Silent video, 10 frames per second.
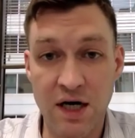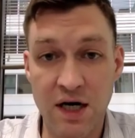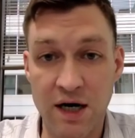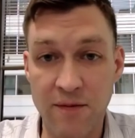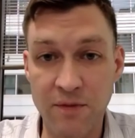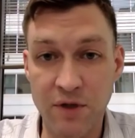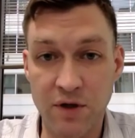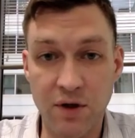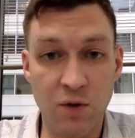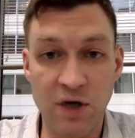
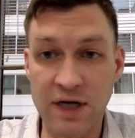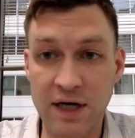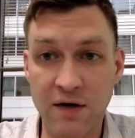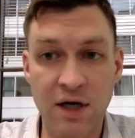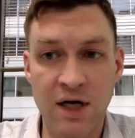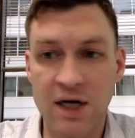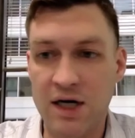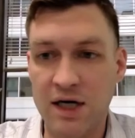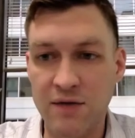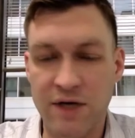Right now,
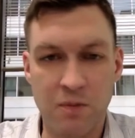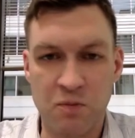like